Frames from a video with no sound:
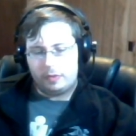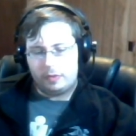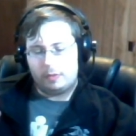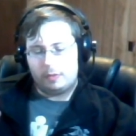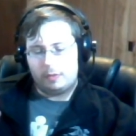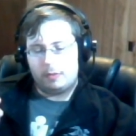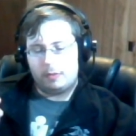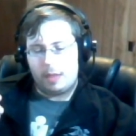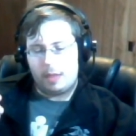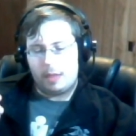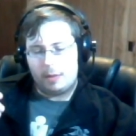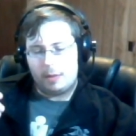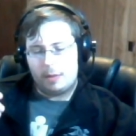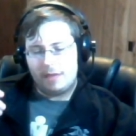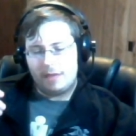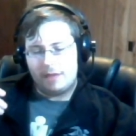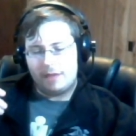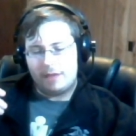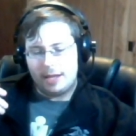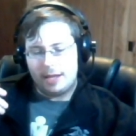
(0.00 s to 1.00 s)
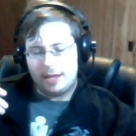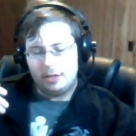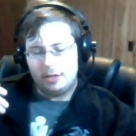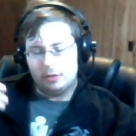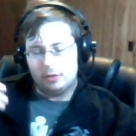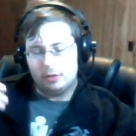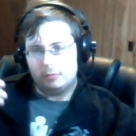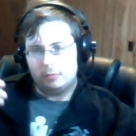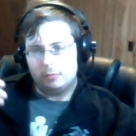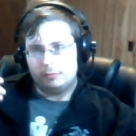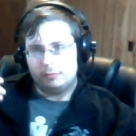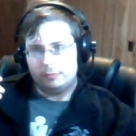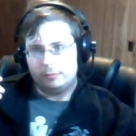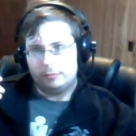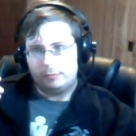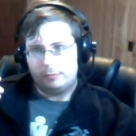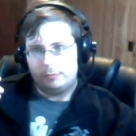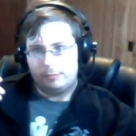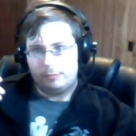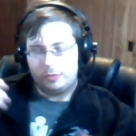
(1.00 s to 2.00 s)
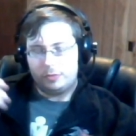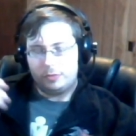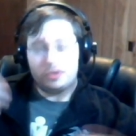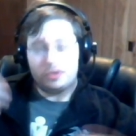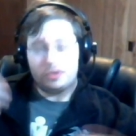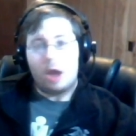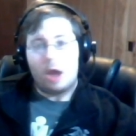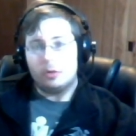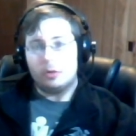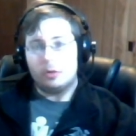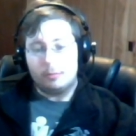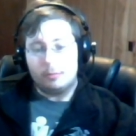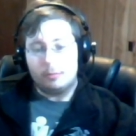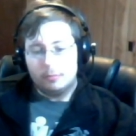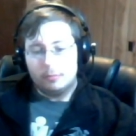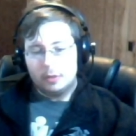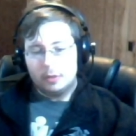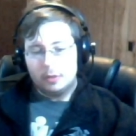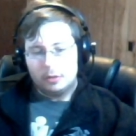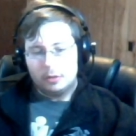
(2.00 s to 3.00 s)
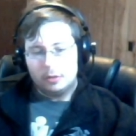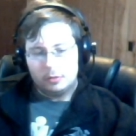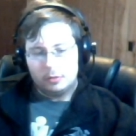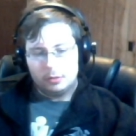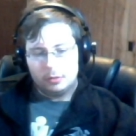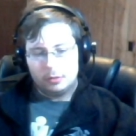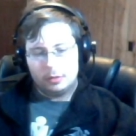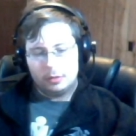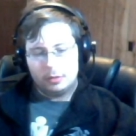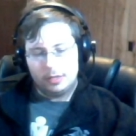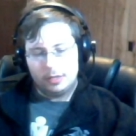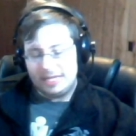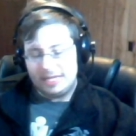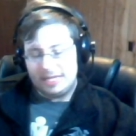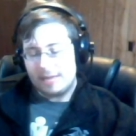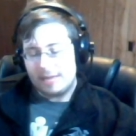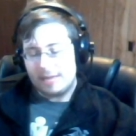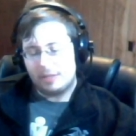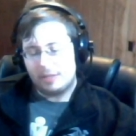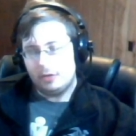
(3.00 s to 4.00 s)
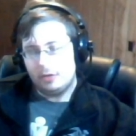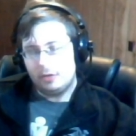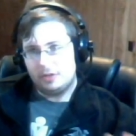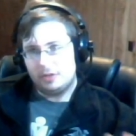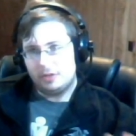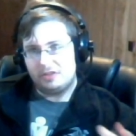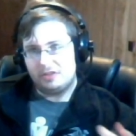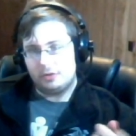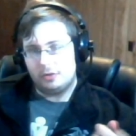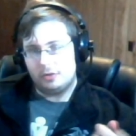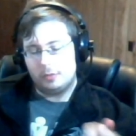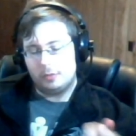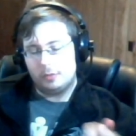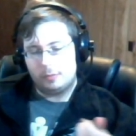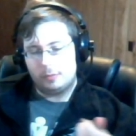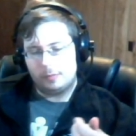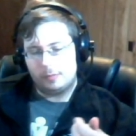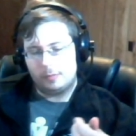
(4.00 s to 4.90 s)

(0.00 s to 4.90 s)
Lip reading: That one I find, just talk to him. The DM can do this too.